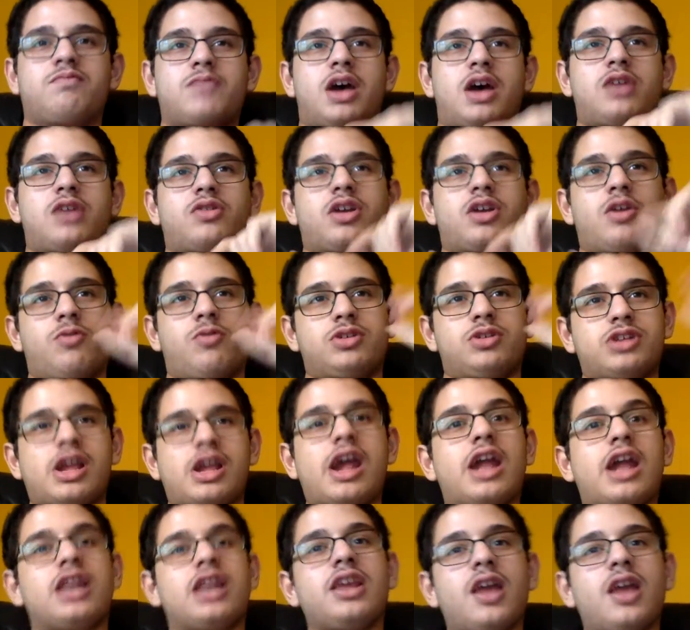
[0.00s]
I don't care what
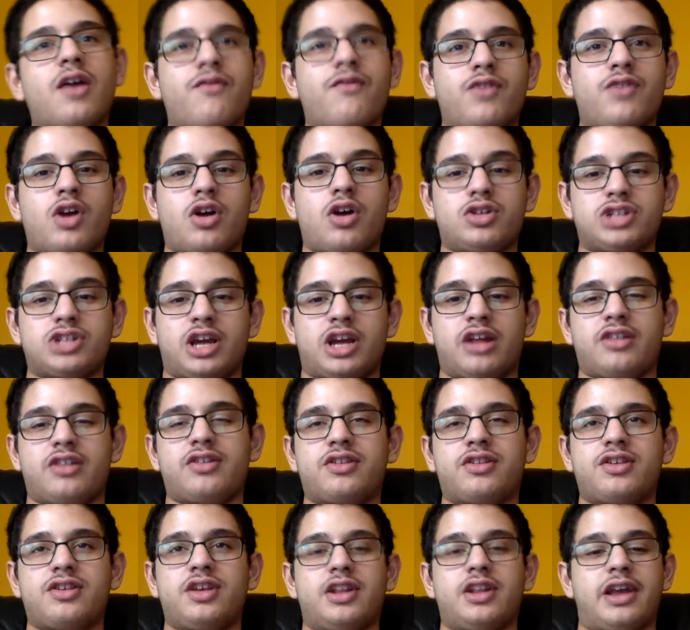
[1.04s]
any of y'all John
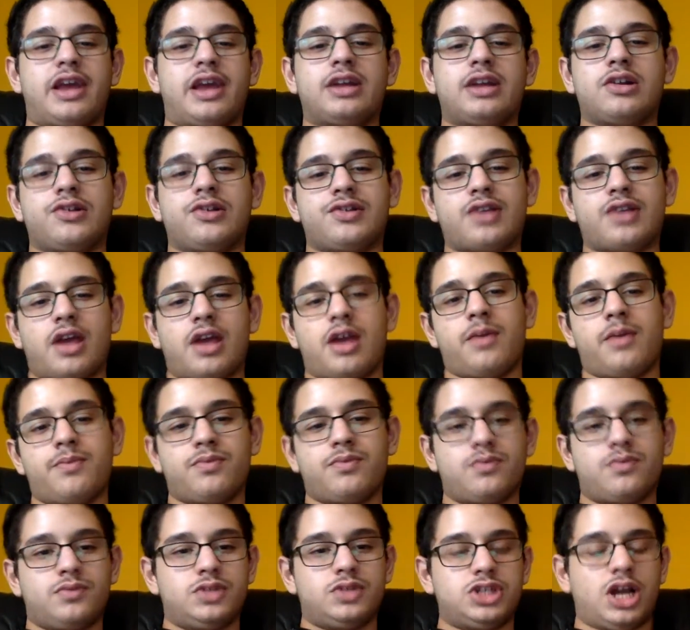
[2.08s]
Cena haters say.
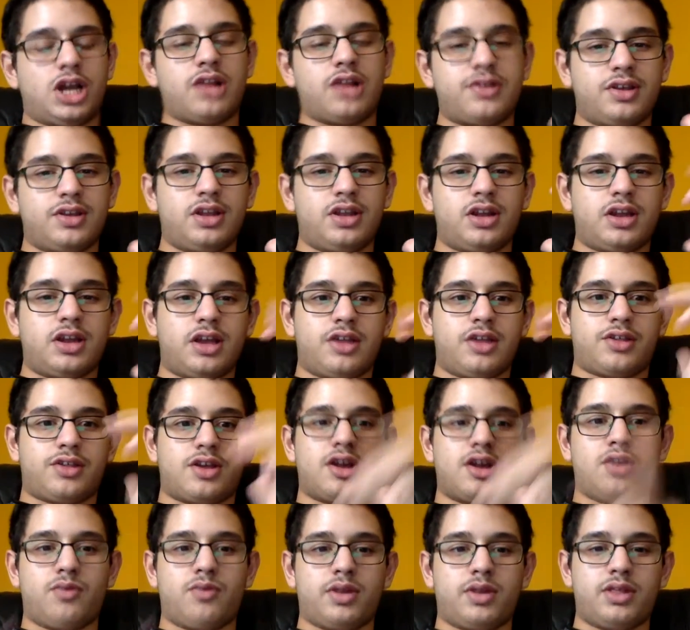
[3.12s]
John Cena is
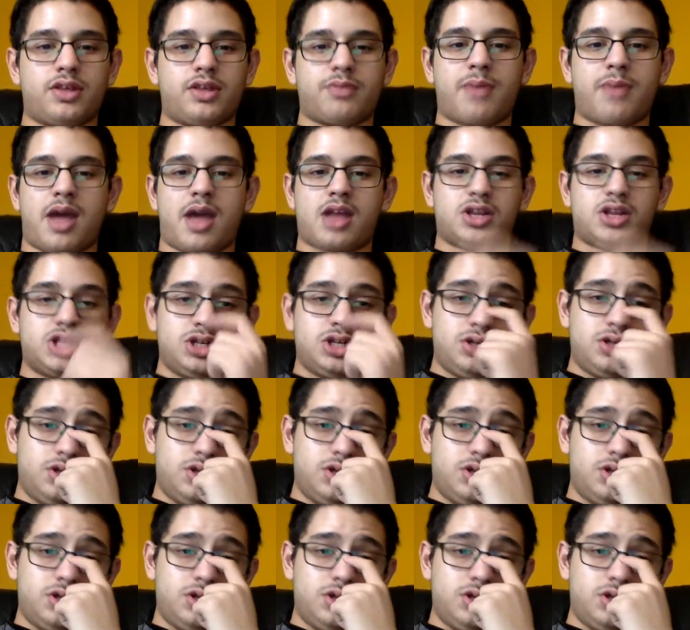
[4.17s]
going to win this match.